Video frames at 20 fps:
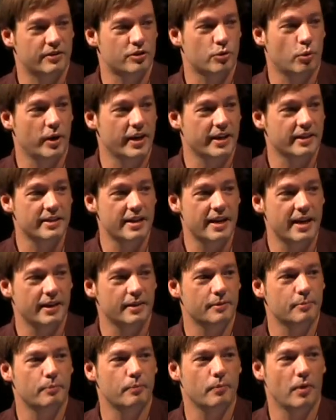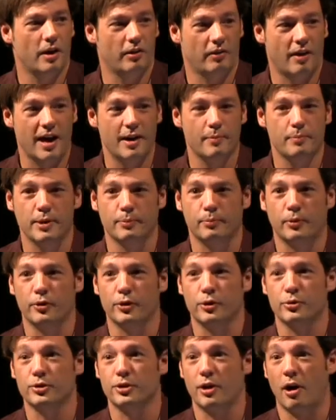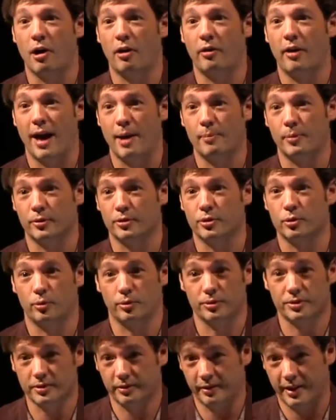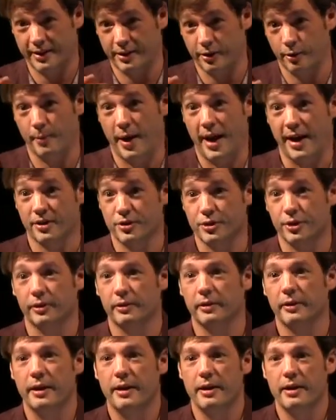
In 2010, a lot of people used all Apple tools, like your manager.